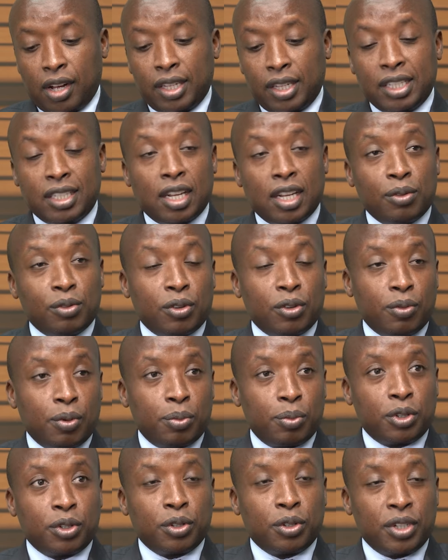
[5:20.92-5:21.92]
In terms of
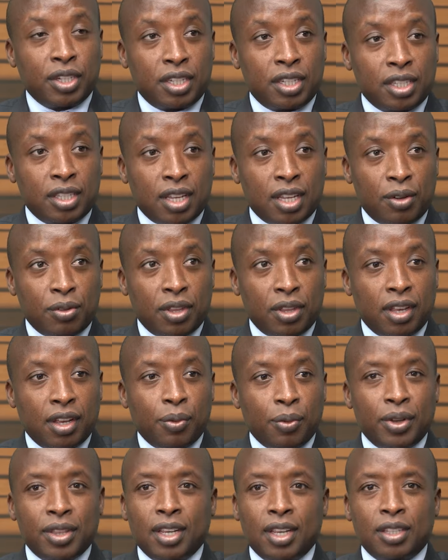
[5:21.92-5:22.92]
opportunities out there,
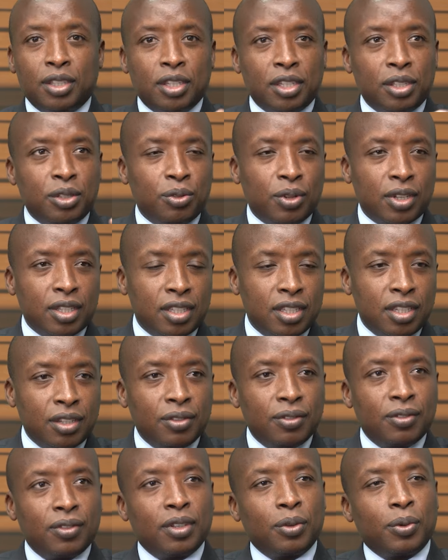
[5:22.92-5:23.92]
whether it is your
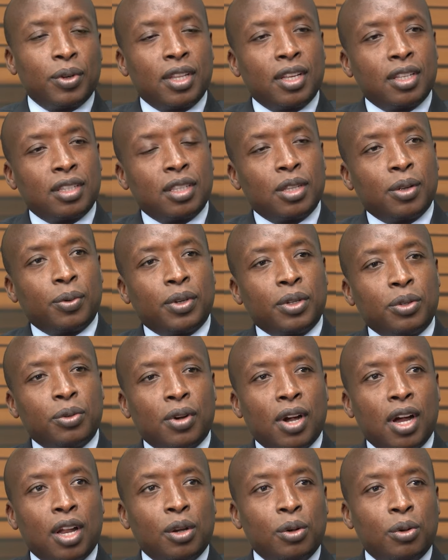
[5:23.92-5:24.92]
CV, whether it's the way you
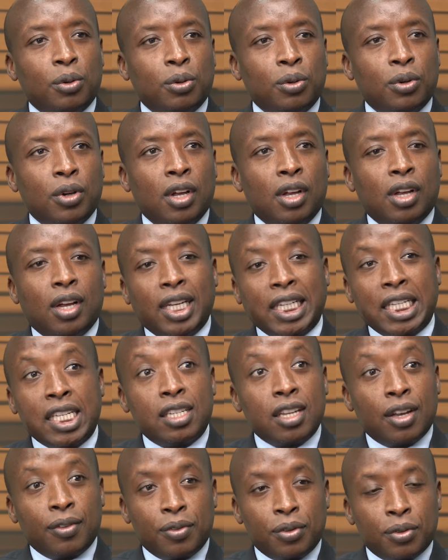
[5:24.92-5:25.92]
handle
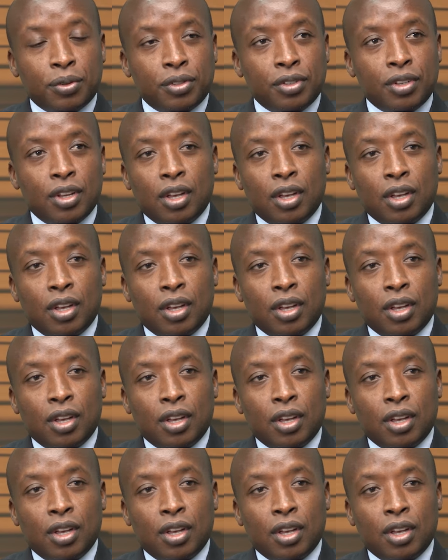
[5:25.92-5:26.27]
interviews.